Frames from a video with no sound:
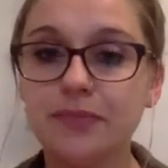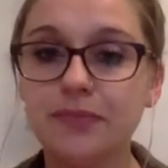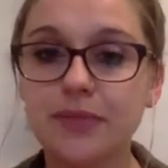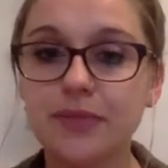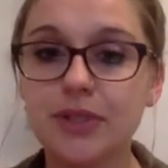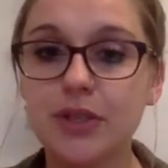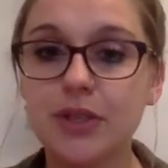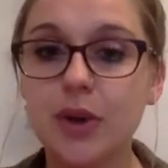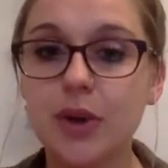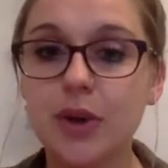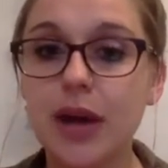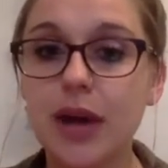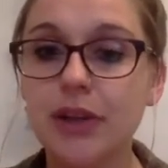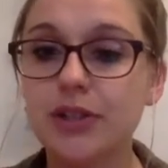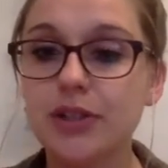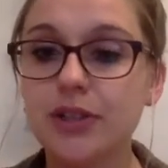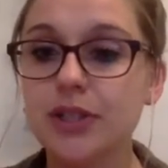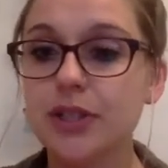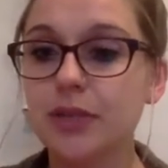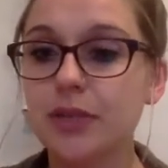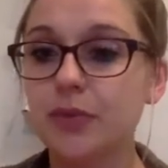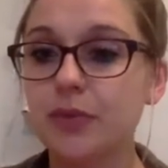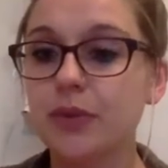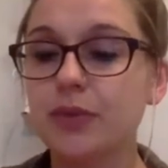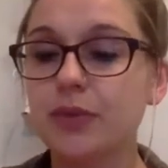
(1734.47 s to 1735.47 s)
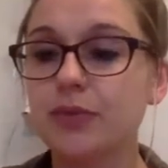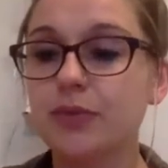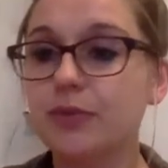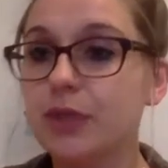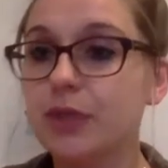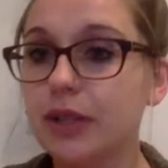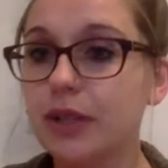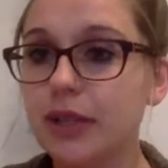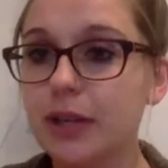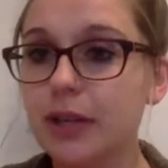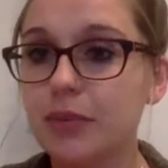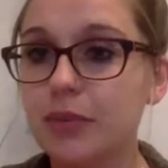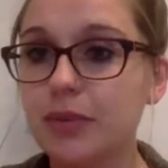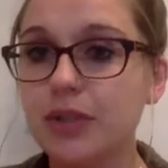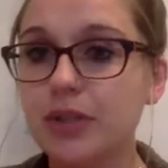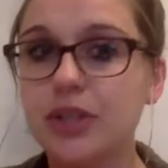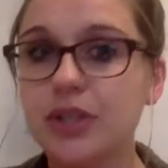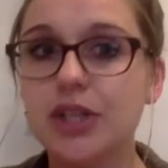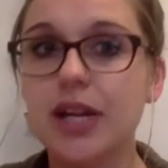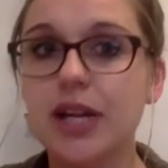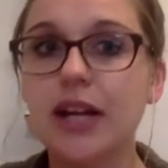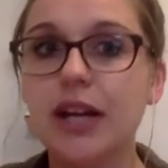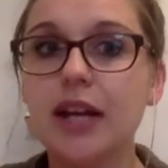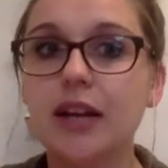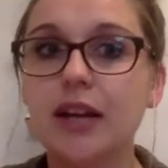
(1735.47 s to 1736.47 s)
So I just would really
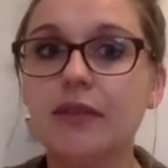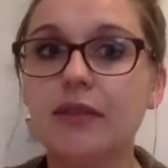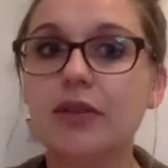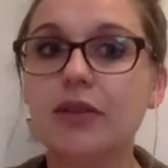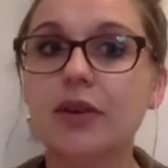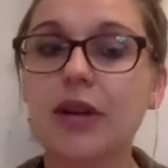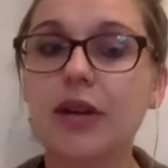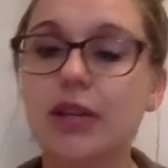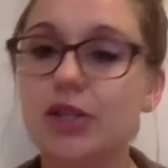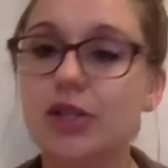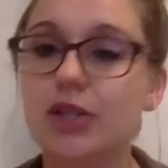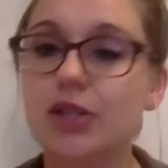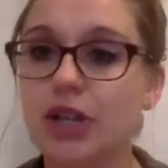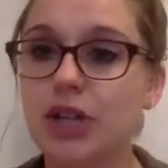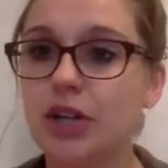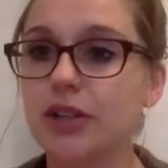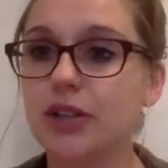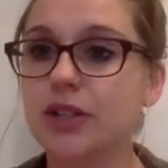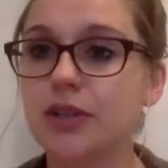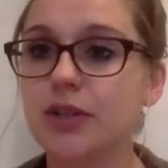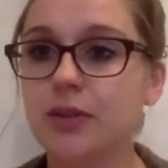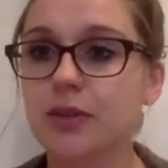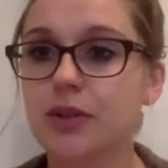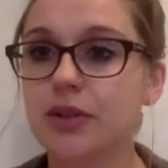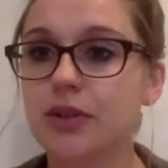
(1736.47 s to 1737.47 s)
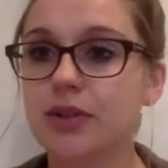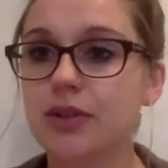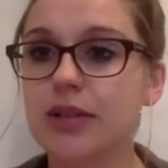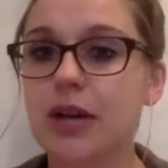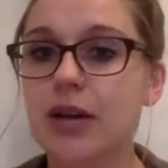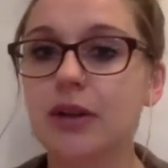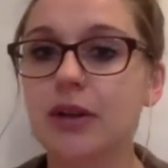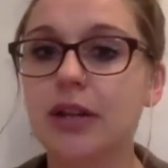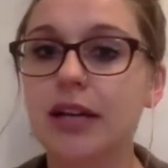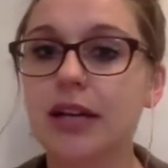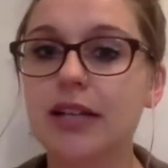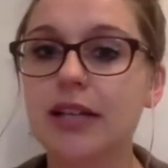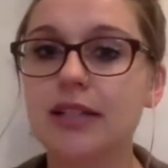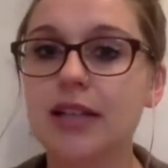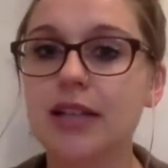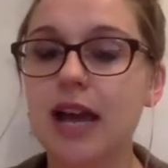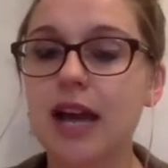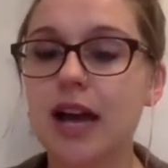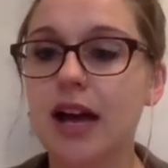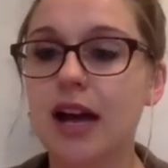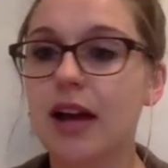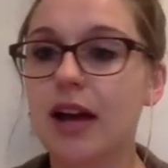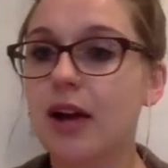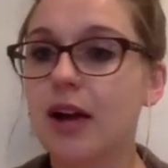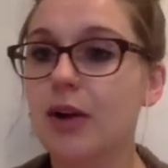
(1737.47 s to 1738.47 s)
appreciate it if you guys shared this with your downlines,
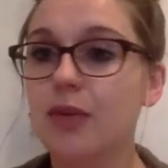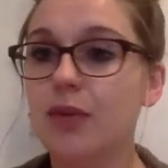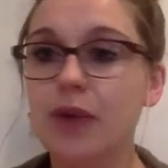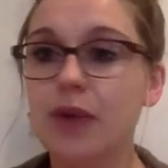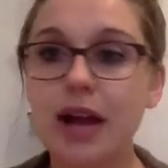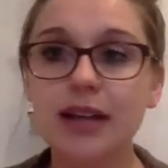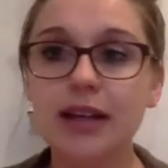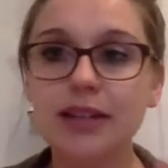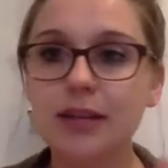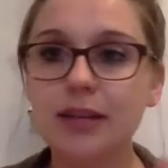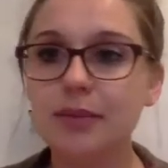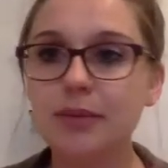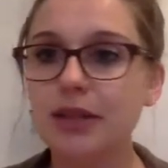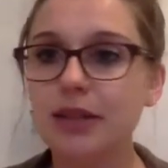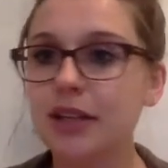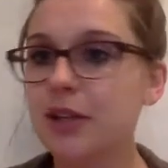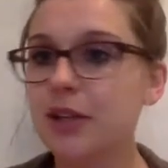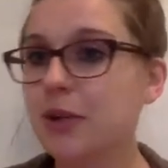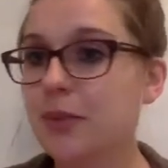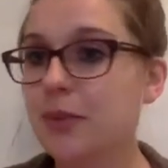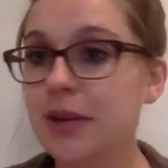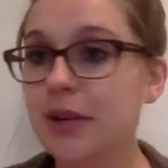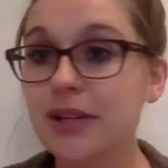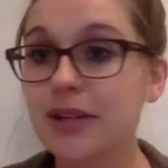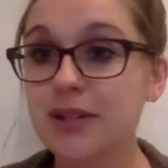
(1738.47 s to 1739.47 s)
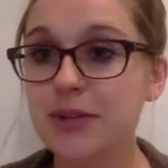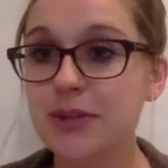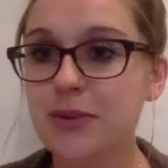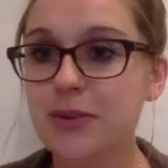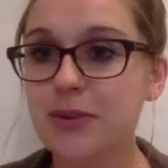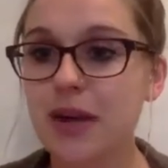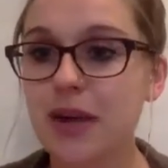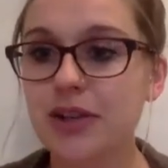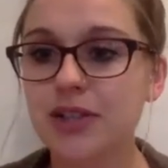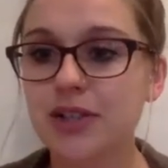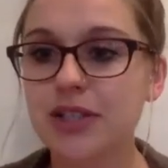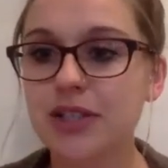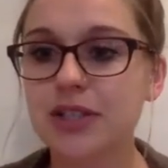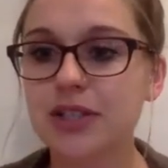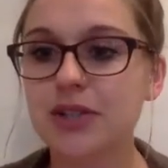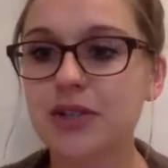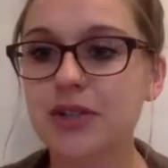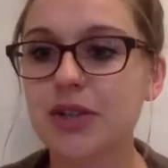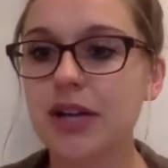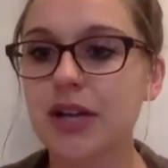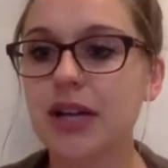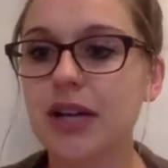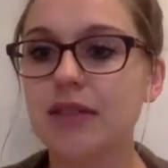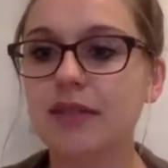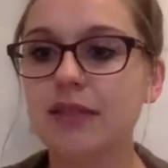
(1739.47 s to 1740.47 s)
ride them a little bit to watch these
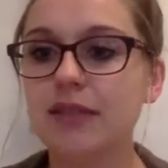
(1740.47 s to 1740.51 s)
training